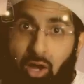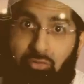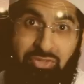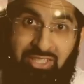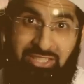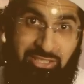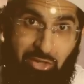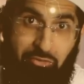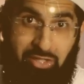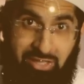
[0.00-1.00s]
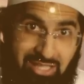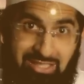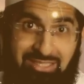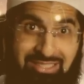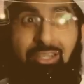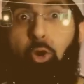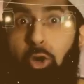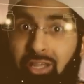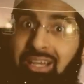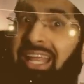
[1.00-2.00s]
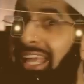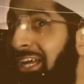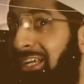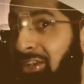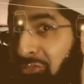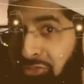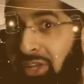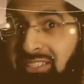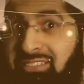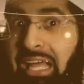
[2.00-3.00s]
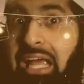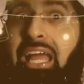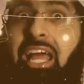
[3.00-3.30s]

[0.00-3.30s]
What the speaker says: After discovering this, Hoyle later confessed that